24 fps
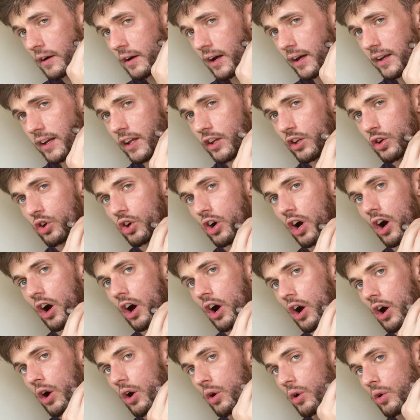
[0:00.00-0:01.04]
And then you
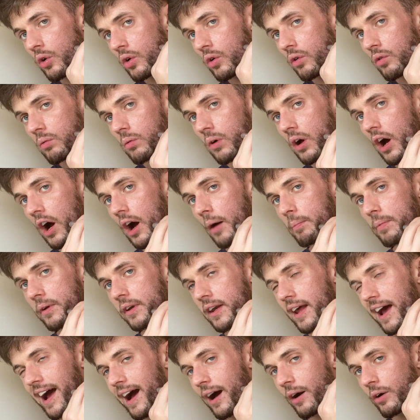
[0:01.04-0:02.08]
go up and
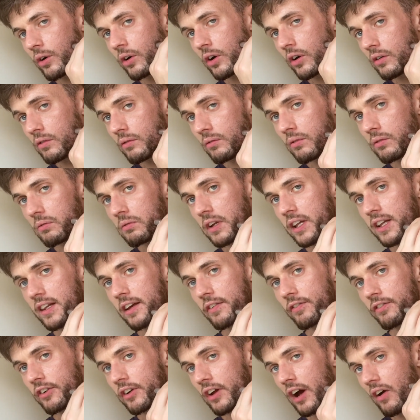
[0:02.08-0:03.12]
down in
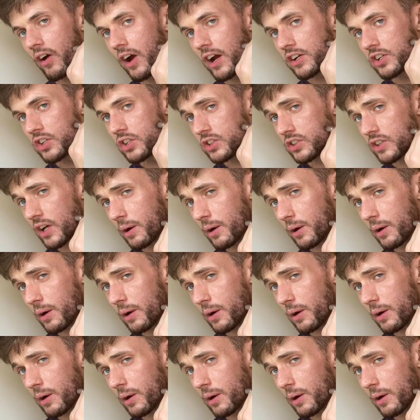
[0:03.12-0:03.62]
different directions.